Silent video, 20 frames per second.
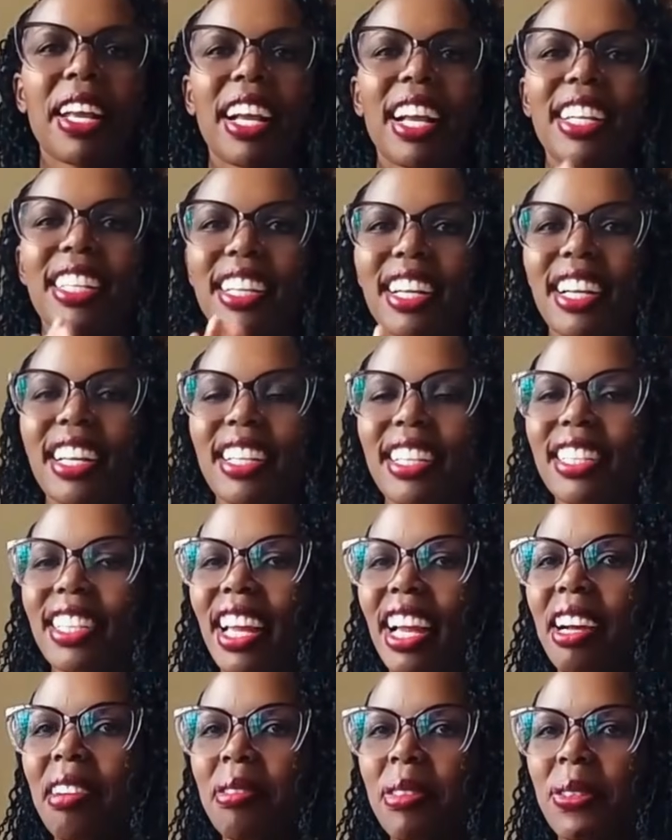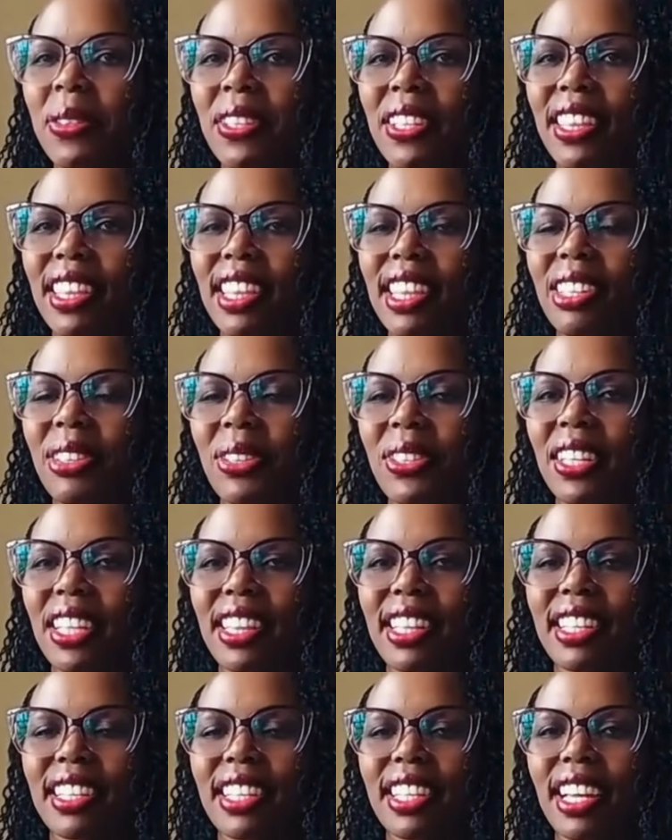And guys, I have to say
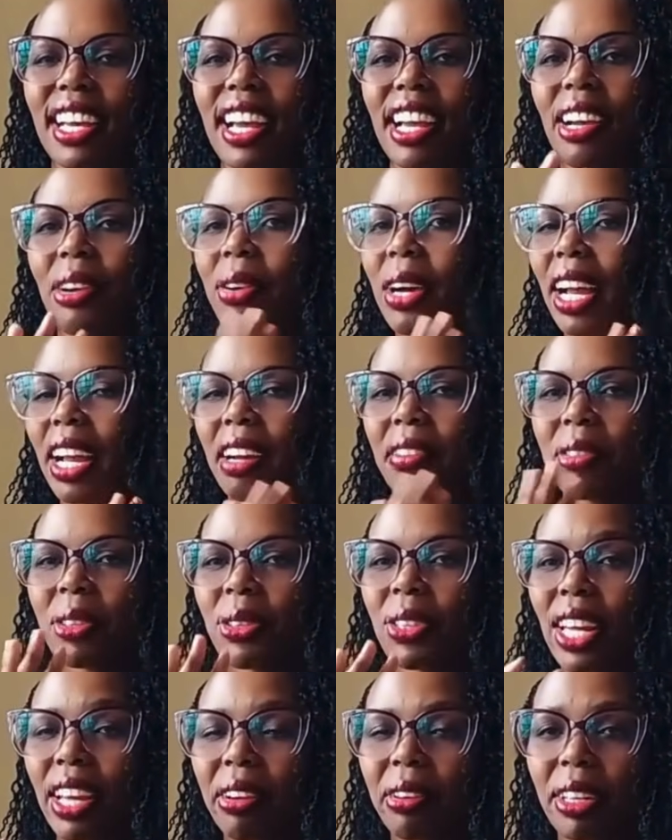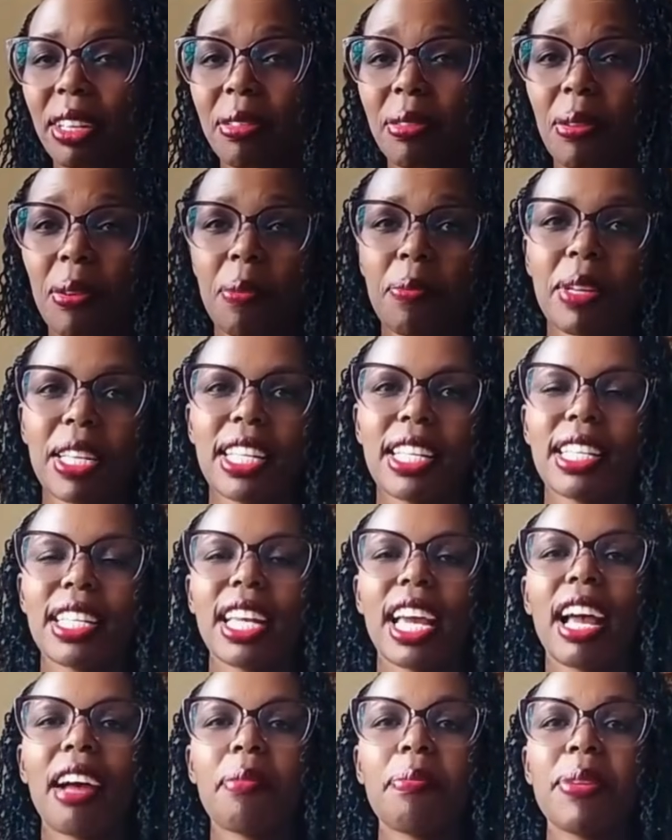this here. I have to digress for a minute.
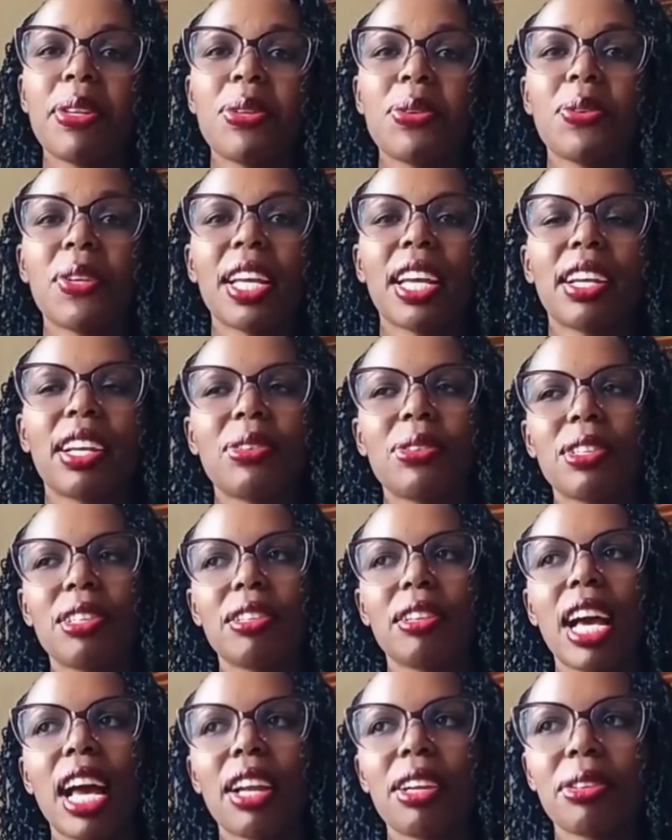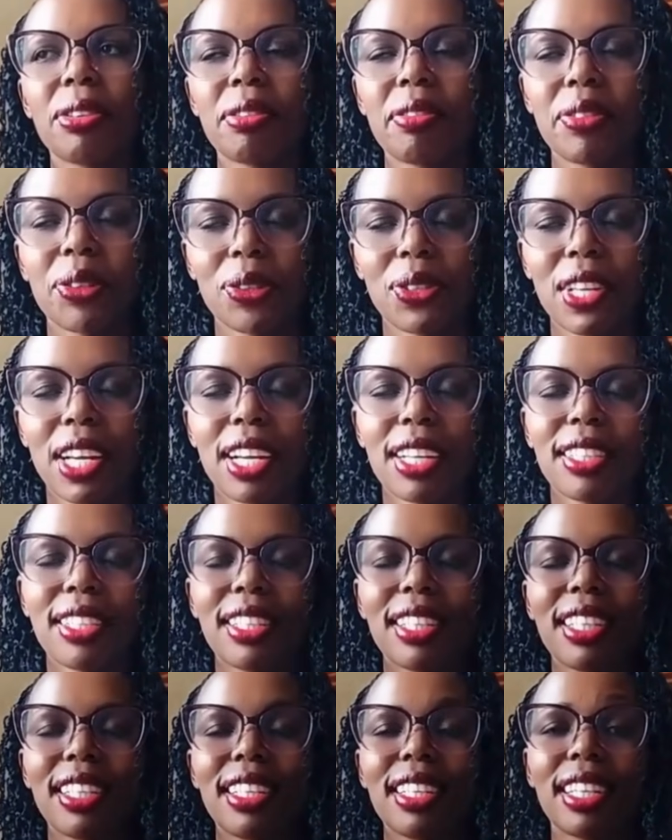I have been doing a lot of research
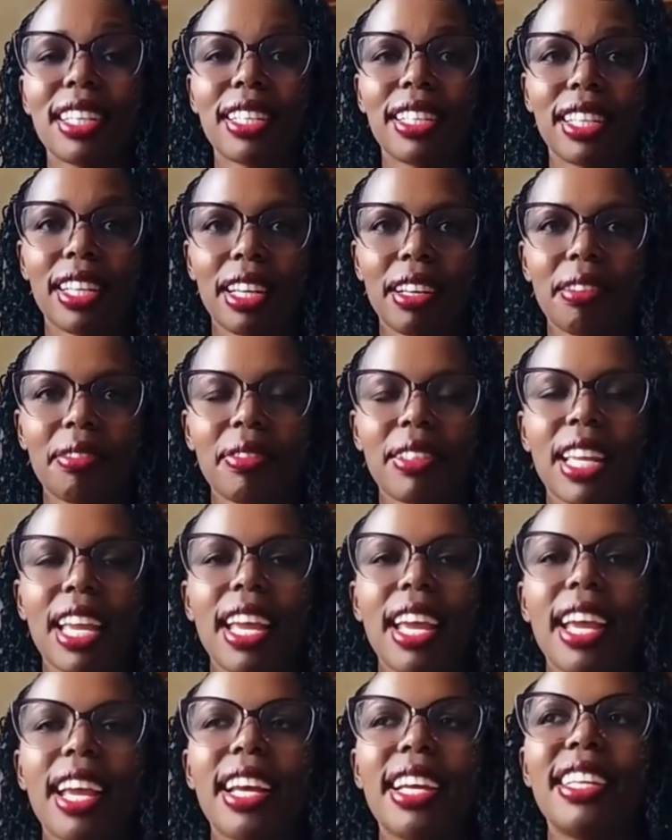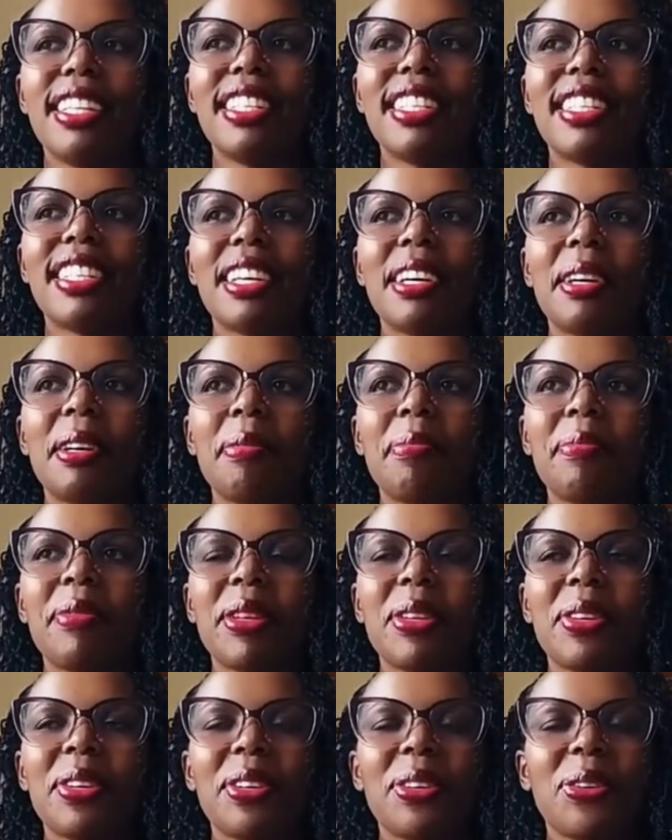in ETFs, and
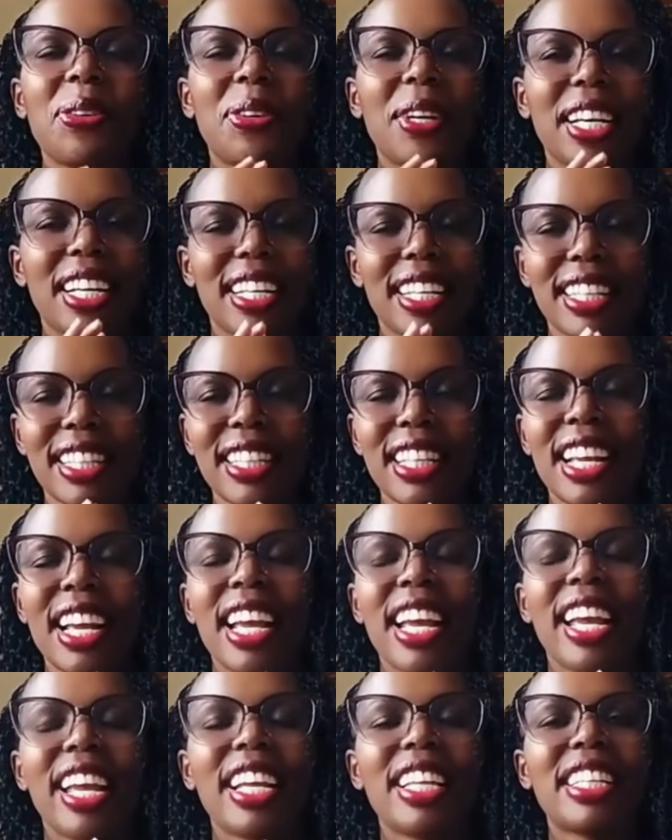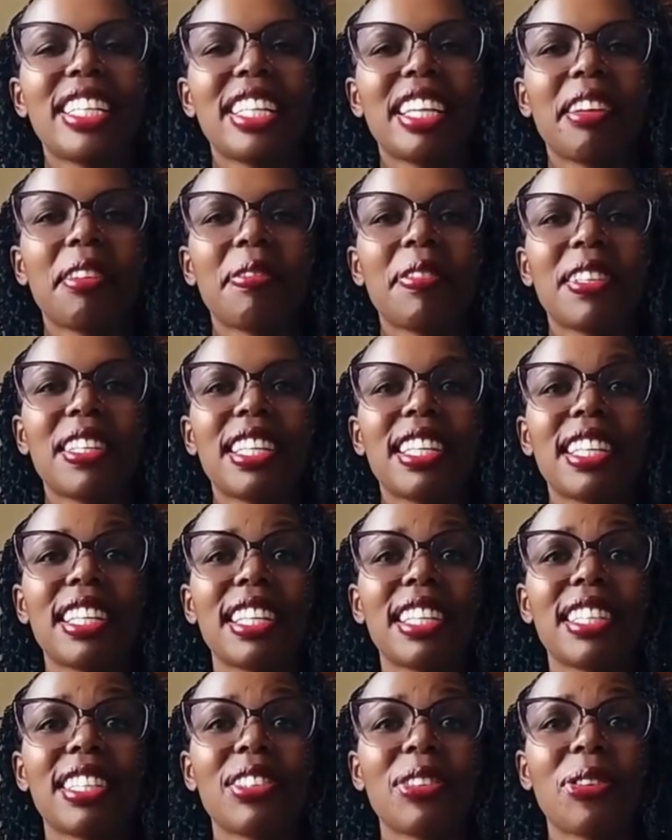you guys, ETFs
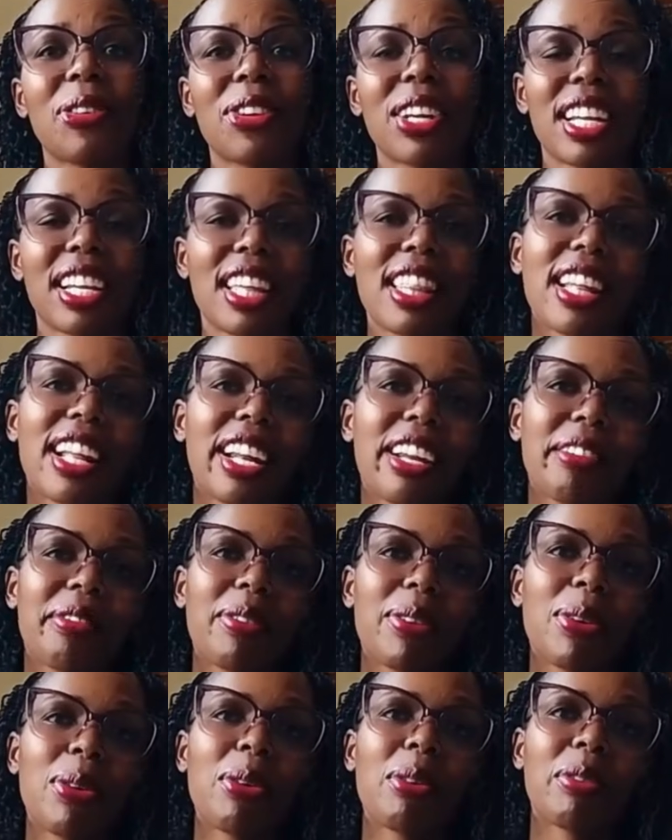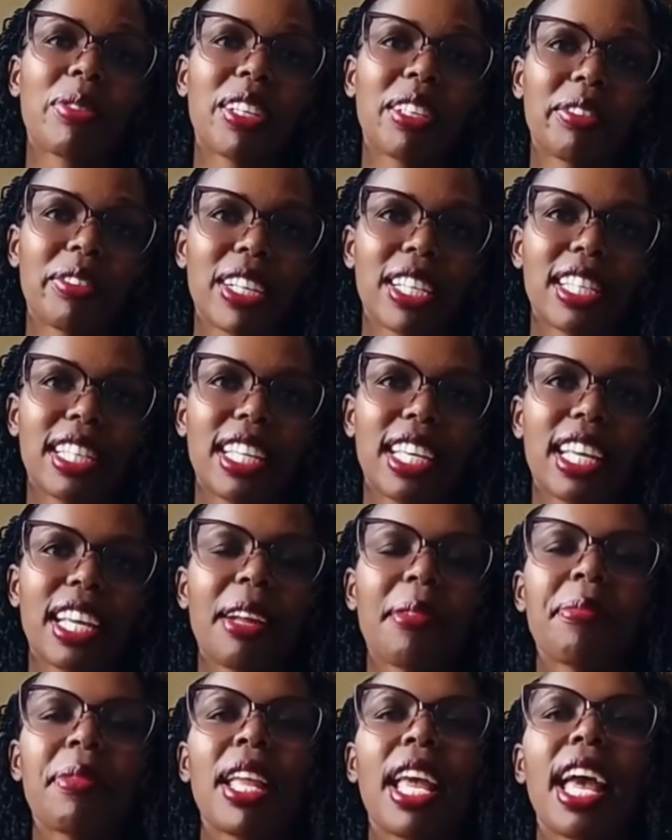is on another level of
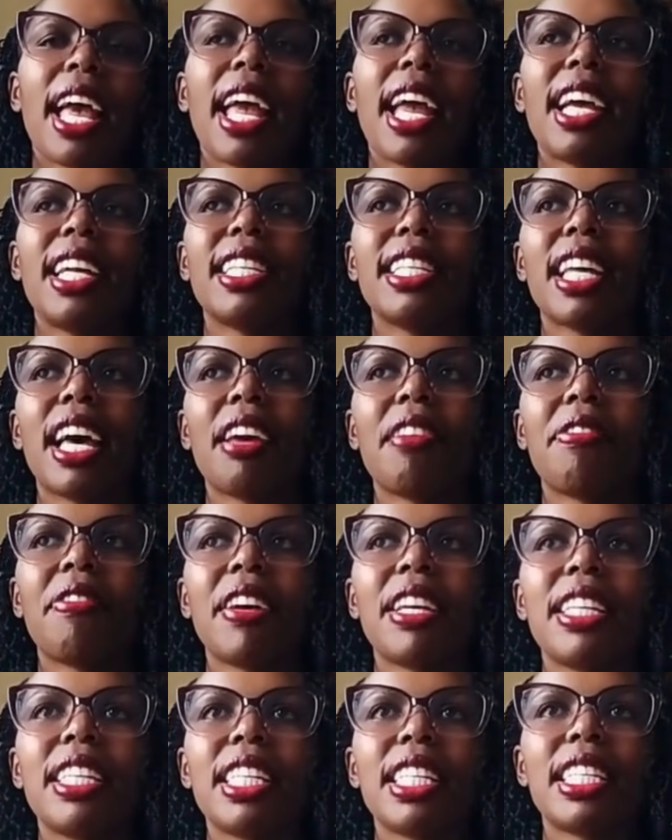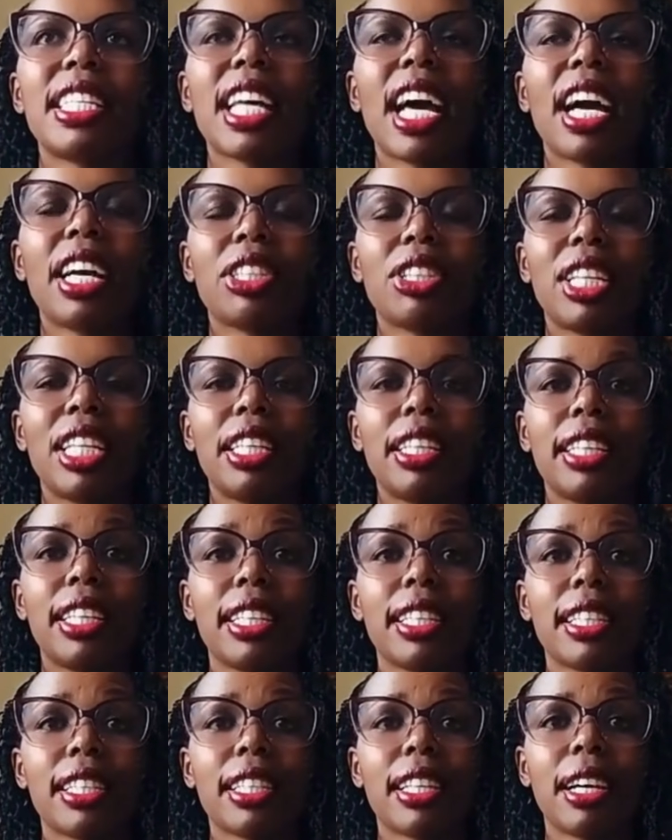investing, and I find it
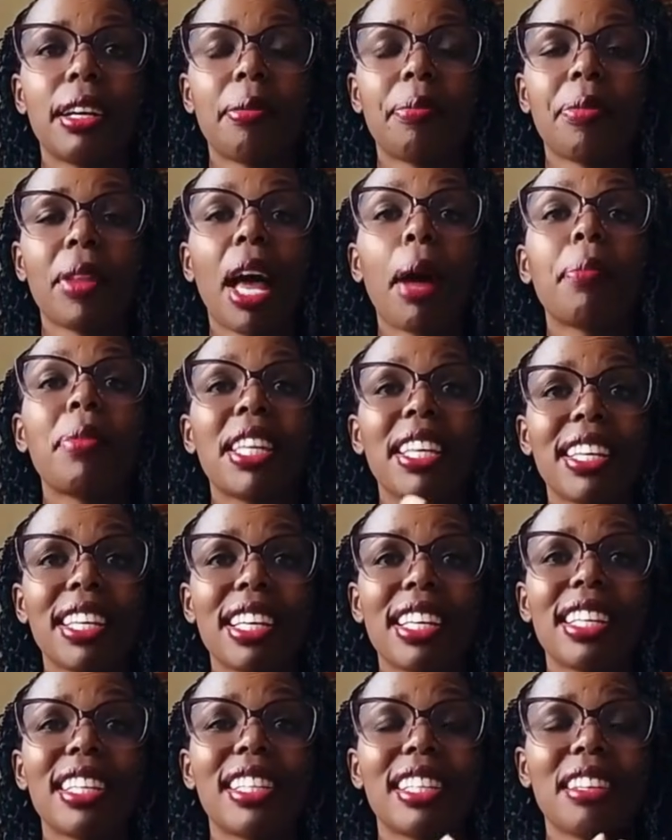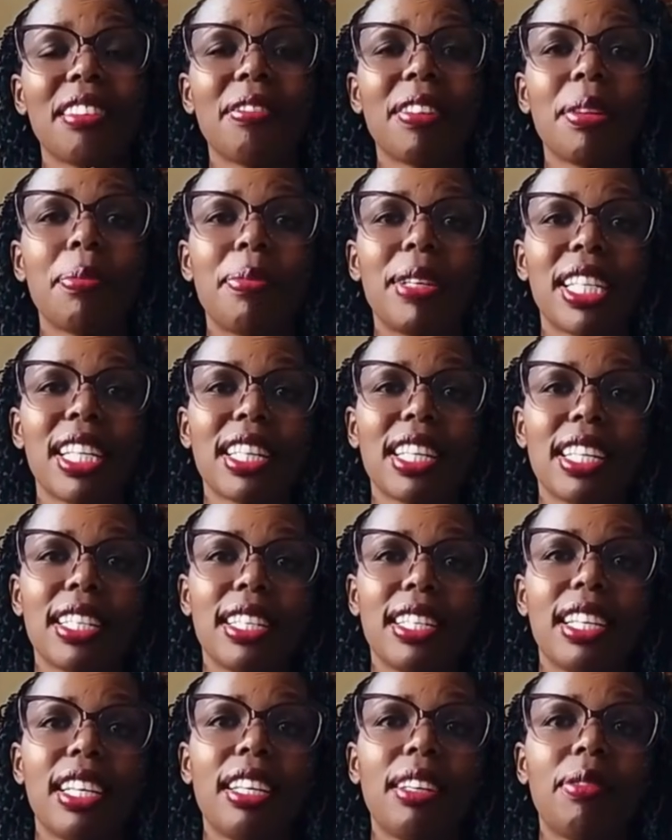actually I'm thinking it's even better
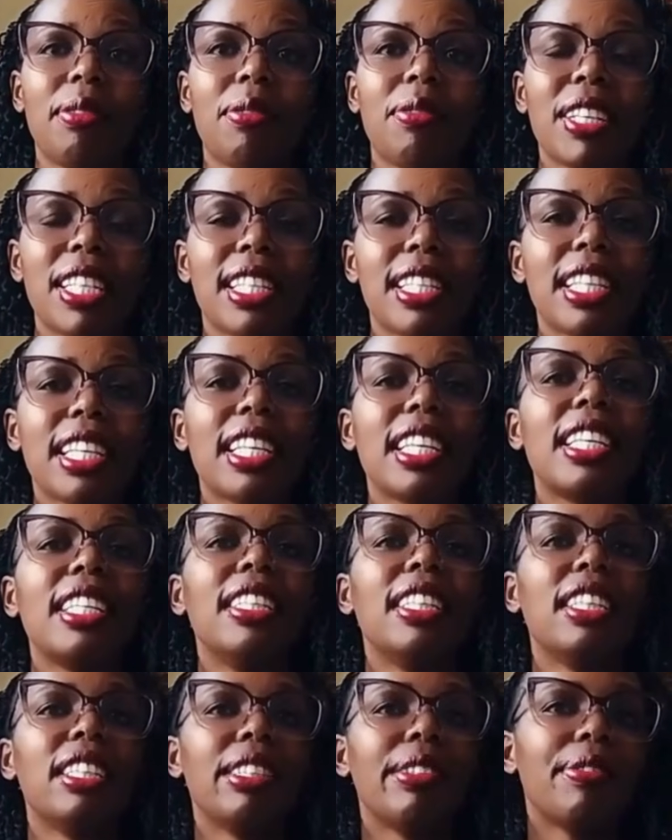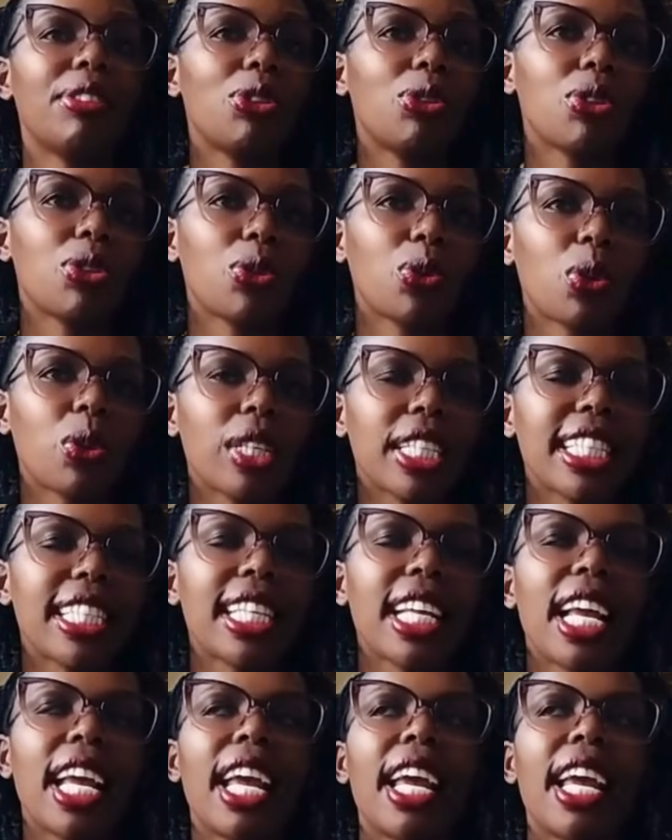than investing in individual stocks.